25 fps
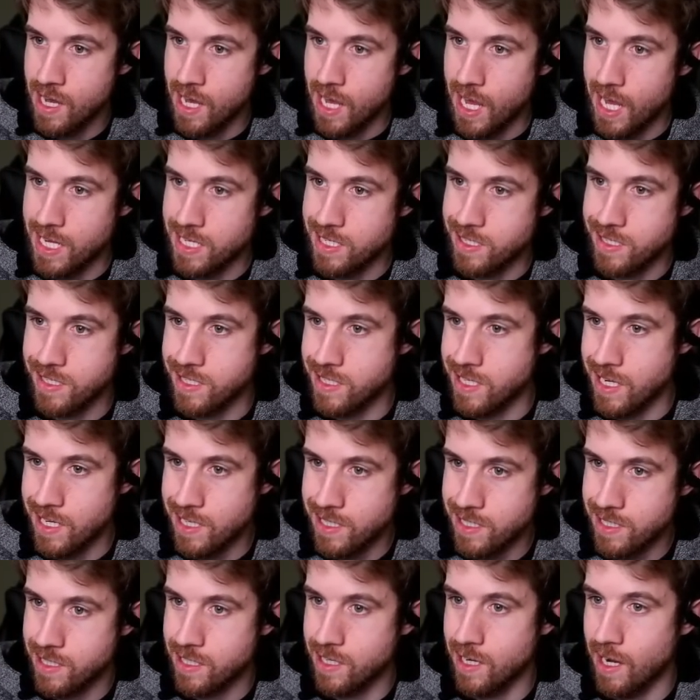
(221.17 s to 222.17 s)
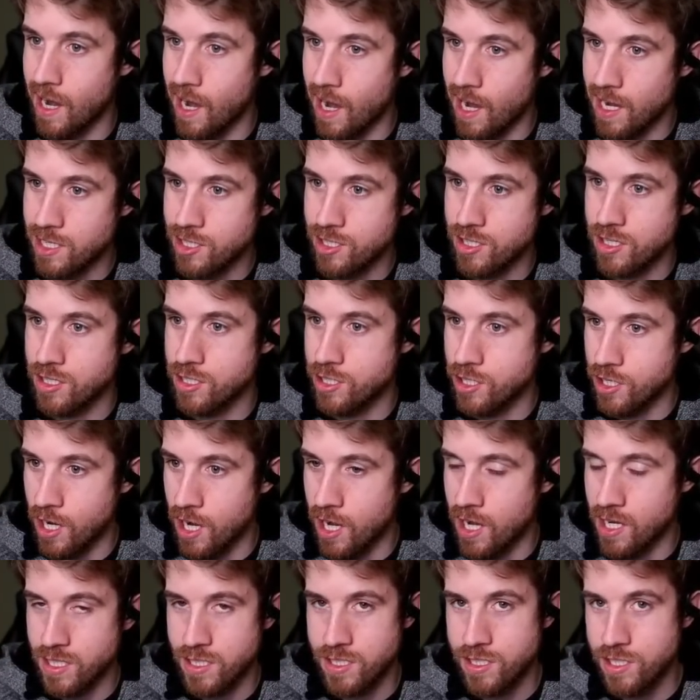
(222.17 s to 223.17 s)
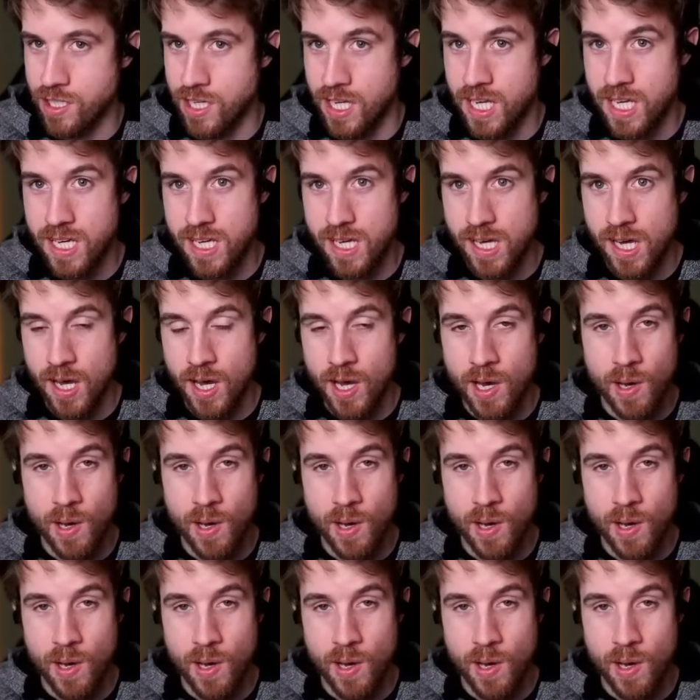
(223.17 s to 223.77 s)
A 6-cost Shang-Chi?